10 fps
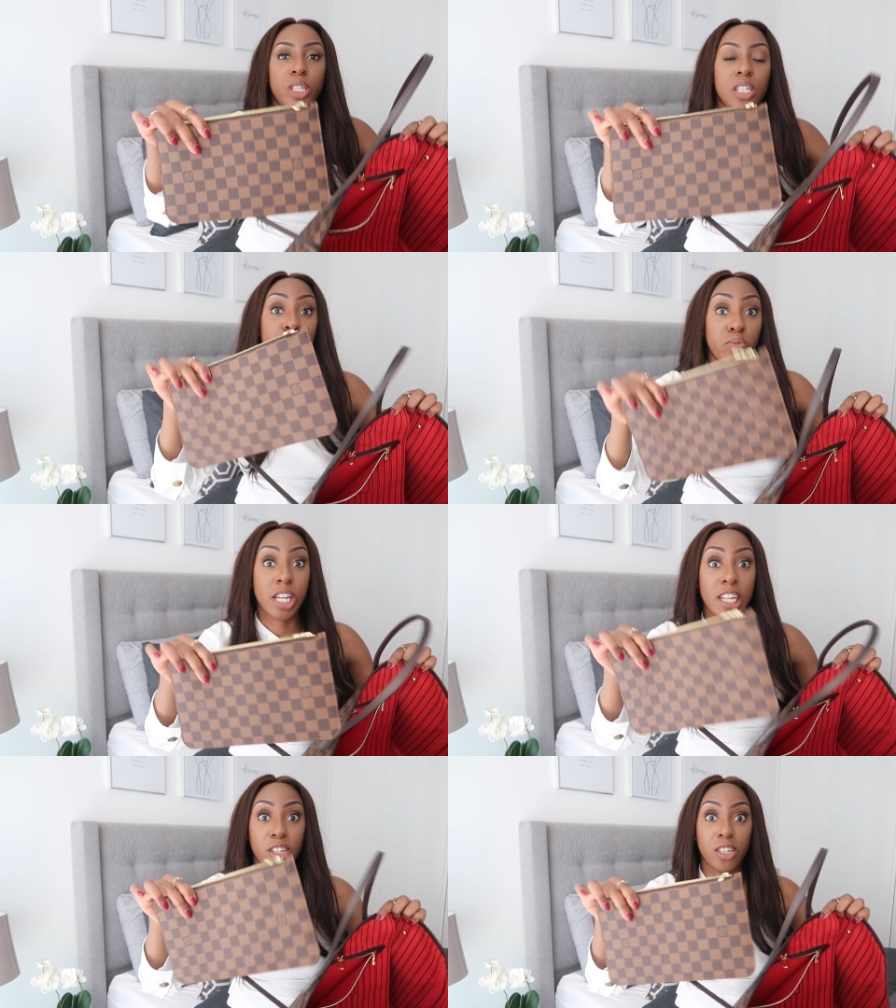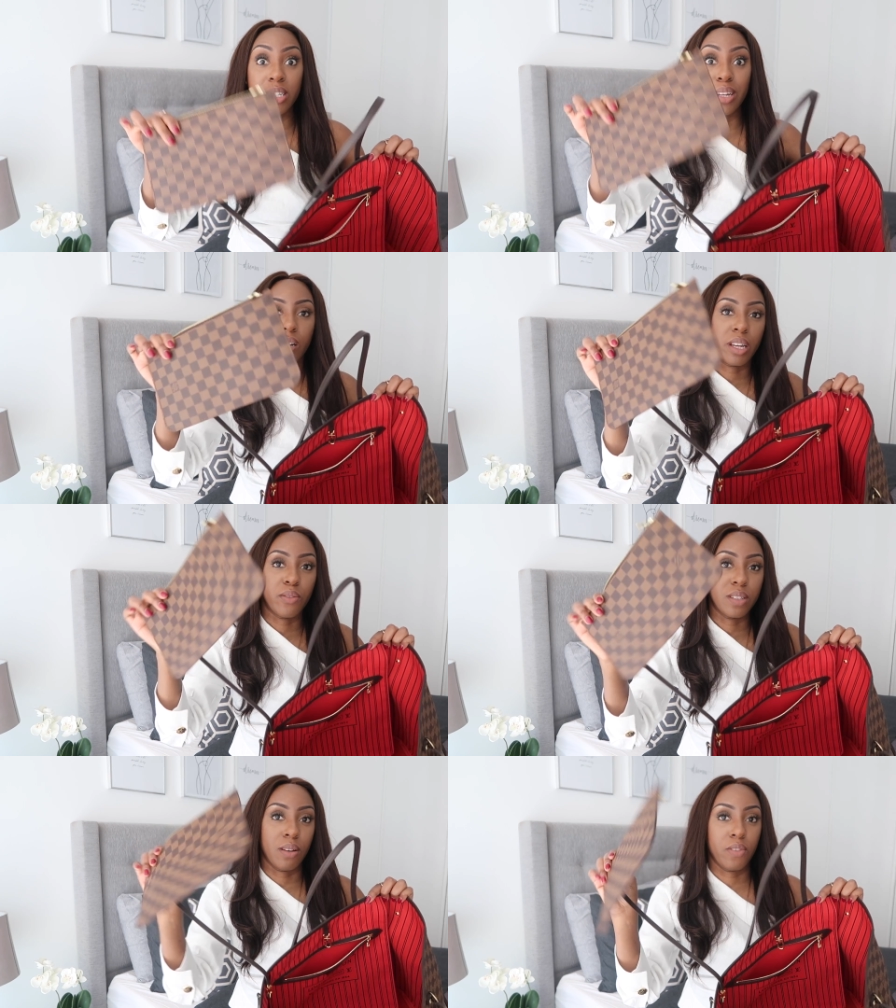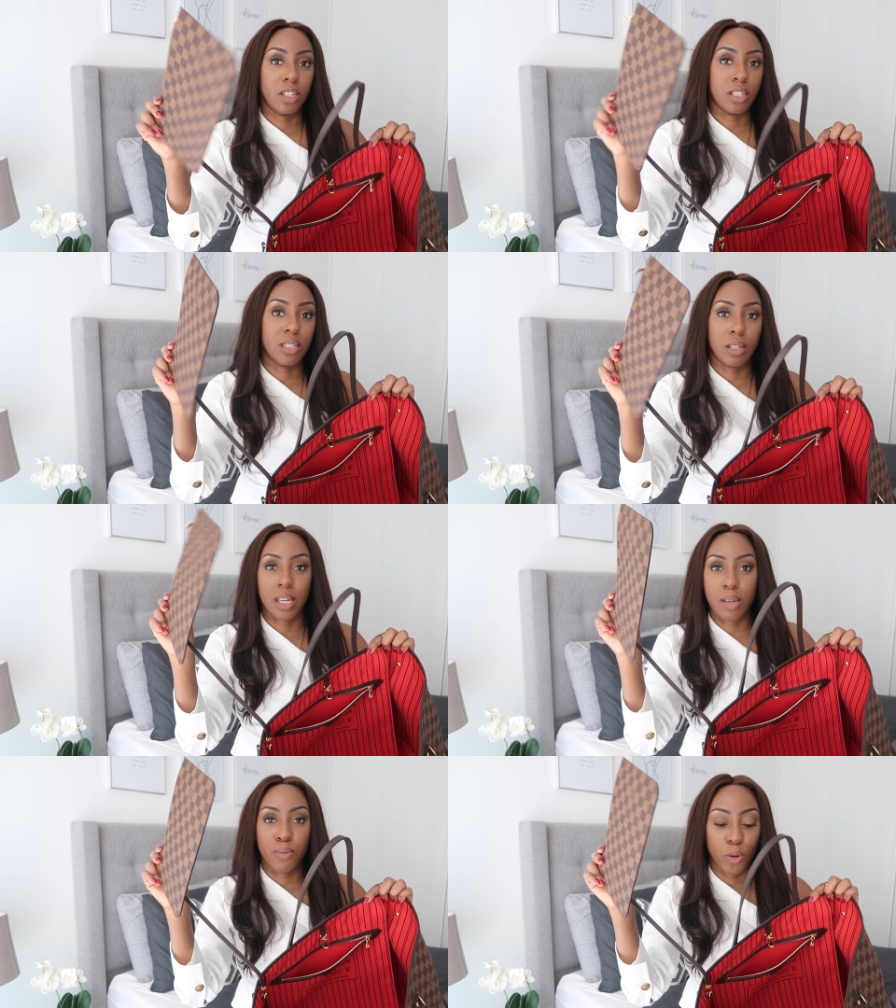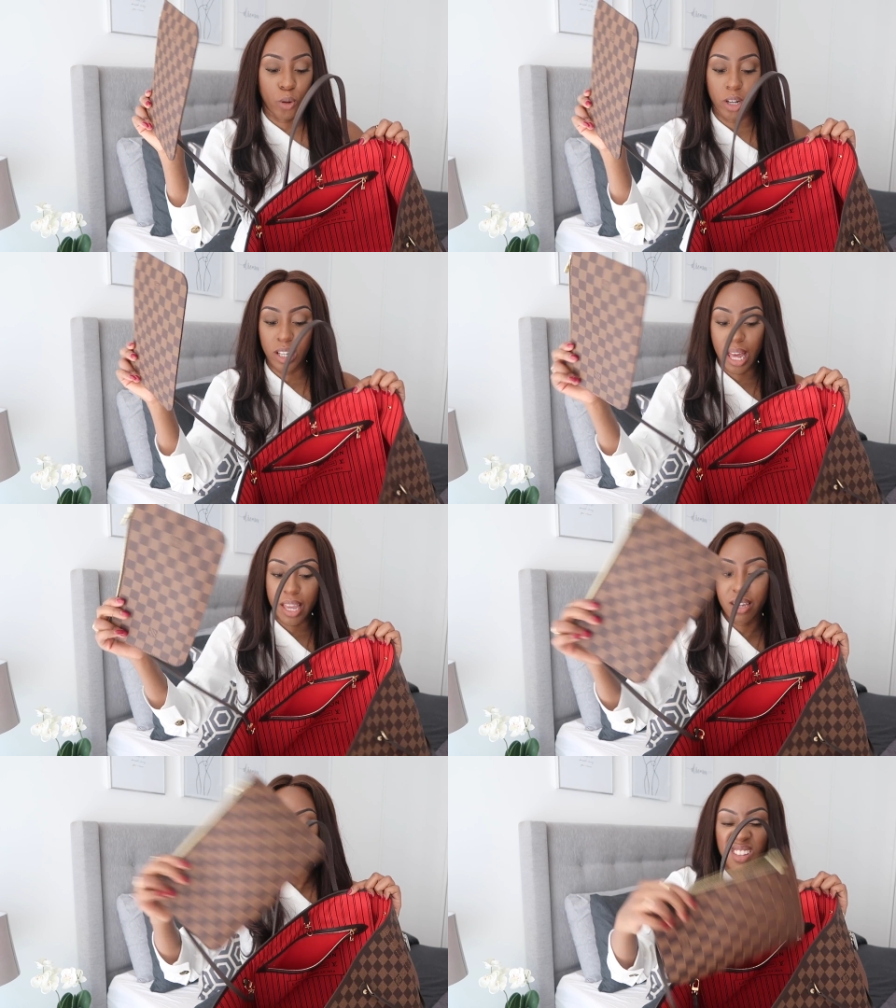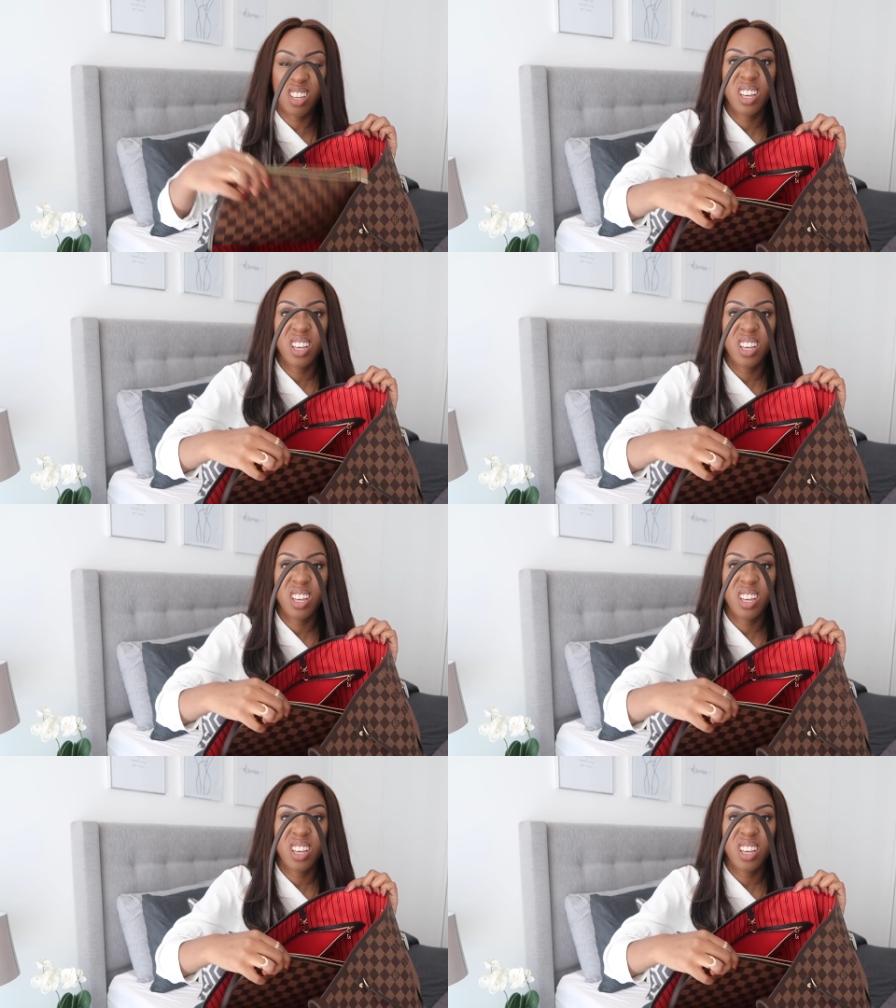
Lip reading: which is really good if you're looking for something just to keep your like